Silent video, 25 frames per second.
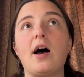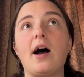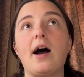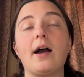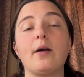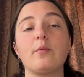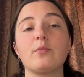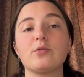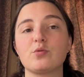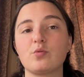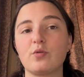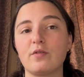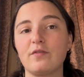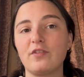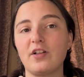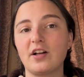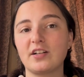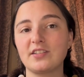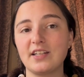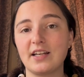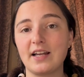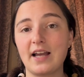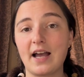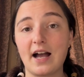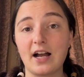I was
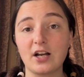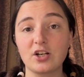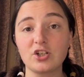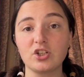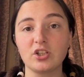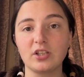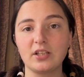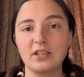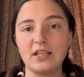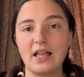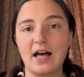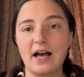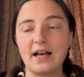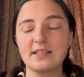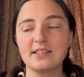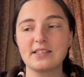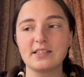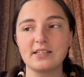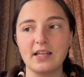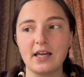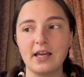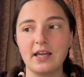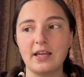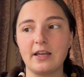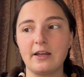reflecting actually last
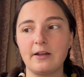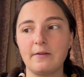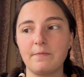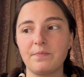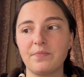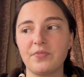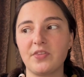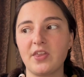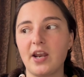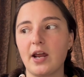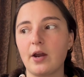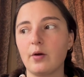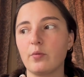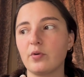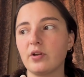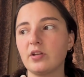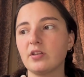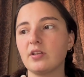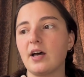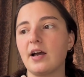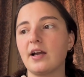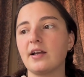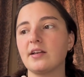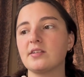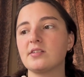night that I
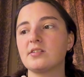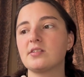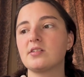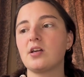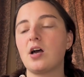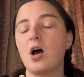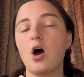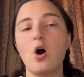realized,